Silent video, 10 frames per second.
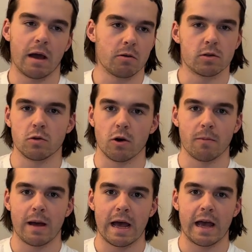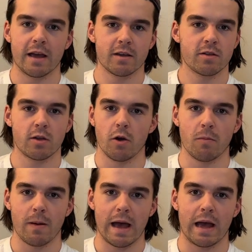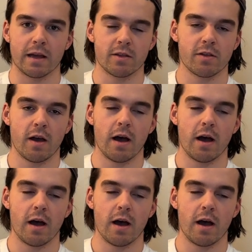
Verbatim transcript: outdoor bags, tote bags.